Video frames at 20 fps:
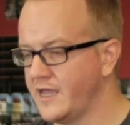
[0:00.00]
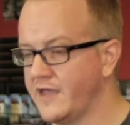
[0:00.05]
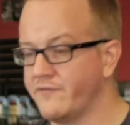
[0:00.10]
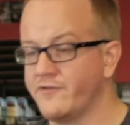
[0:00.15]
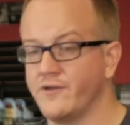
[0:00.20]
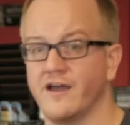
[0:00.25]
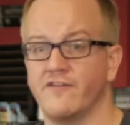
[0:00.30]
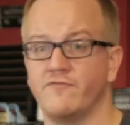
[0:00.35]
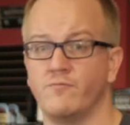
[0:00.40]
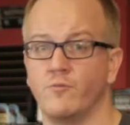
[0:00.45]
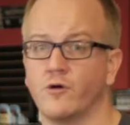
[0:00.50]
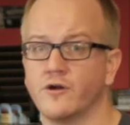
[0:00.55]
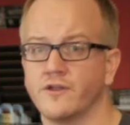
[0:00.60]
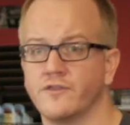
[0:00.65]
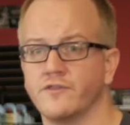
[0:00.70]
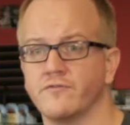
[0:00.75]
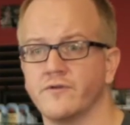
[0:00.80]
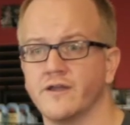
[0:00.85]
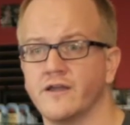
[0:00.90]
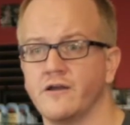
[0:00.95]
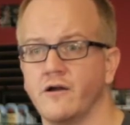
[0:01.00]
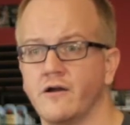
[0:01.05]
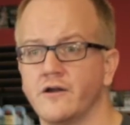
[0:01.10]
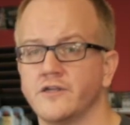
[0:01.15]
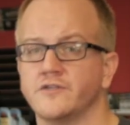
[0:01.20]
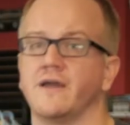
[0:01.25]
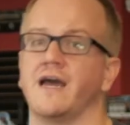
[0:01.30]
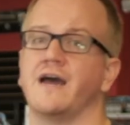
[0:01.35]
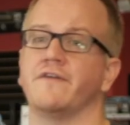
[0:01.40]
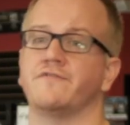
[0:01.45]
If you have more than 3
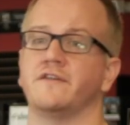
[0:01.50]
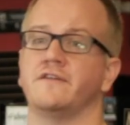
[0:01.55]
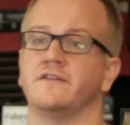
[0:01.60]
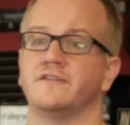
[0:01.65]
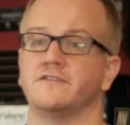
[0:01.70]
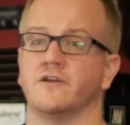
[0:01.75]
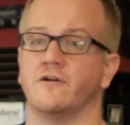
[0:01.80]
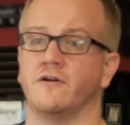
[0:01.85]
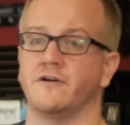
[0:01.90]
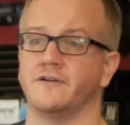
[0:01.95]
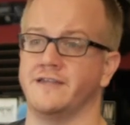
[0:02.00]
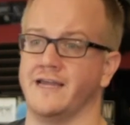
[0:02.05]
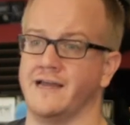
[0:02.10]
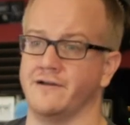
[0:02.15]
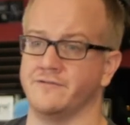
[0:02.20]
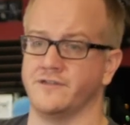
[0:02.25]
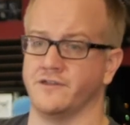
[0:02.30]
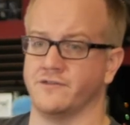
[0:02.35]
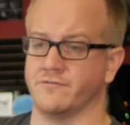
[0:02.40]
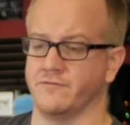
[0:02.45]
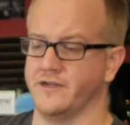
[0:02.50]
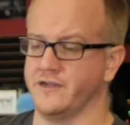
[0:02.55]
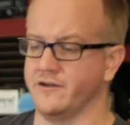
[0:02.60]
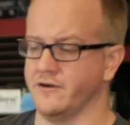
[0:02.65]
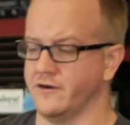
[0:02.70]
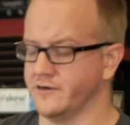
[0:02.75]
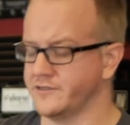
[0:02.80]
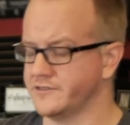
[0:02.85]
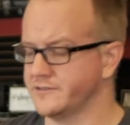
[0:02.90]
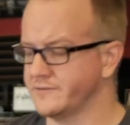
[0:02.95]
cards, you have to discard down to 3
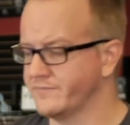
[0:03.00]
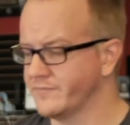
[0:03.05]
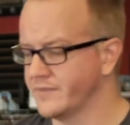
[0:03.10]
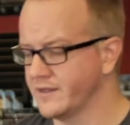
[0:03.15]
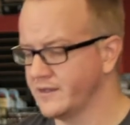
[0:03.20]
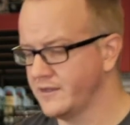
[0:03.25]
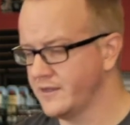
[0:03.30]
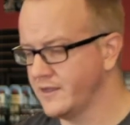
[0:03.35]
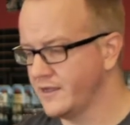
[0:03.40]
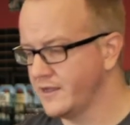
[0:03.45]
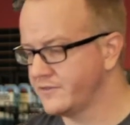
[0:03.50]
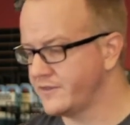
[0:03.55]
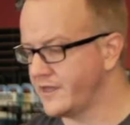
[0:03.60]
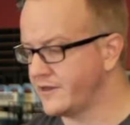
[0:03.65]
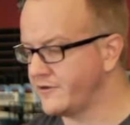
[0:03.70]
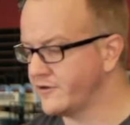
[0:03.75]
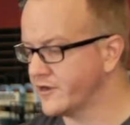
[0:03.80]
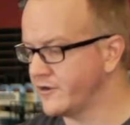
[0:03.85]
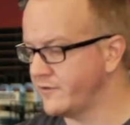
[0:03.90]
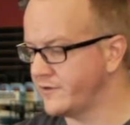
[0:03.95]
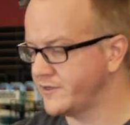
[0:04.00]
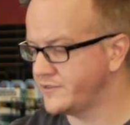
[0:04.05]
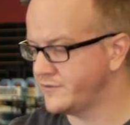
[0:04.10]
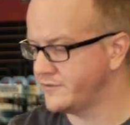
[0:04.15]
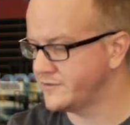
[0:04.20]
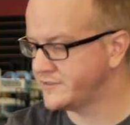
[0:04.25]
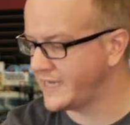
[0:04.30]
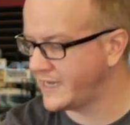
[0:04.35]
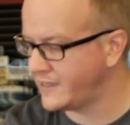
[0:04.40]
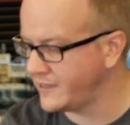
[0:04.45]
cards. Then you're going
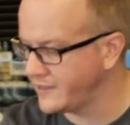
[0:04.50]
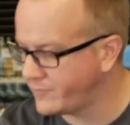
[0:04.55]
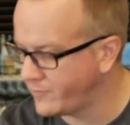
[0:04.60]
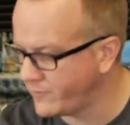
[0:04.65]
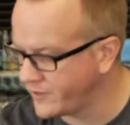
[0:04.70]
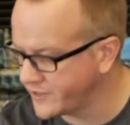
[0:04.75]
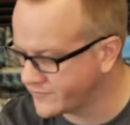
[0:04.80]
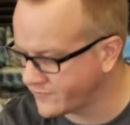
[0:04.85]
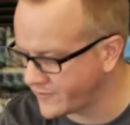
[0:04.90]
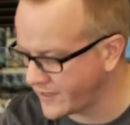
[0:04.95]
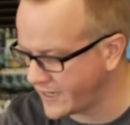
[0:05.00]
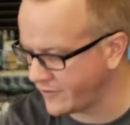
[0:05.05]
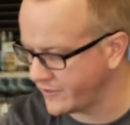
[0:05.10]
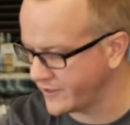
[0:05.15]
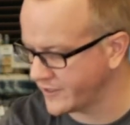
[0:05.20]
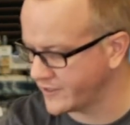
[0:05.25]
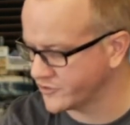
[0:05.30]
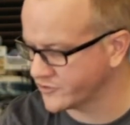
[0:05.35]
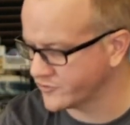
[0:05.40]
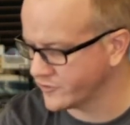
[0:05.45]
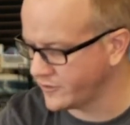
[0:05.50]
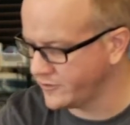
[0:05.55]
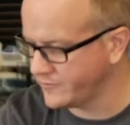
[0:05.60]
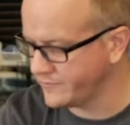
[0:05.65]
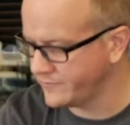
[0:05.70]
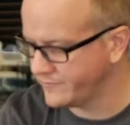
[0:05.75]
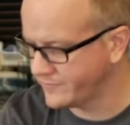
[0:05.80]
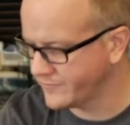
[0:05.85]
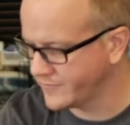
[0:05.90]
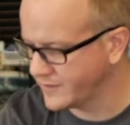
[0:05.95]
to tally points for area control.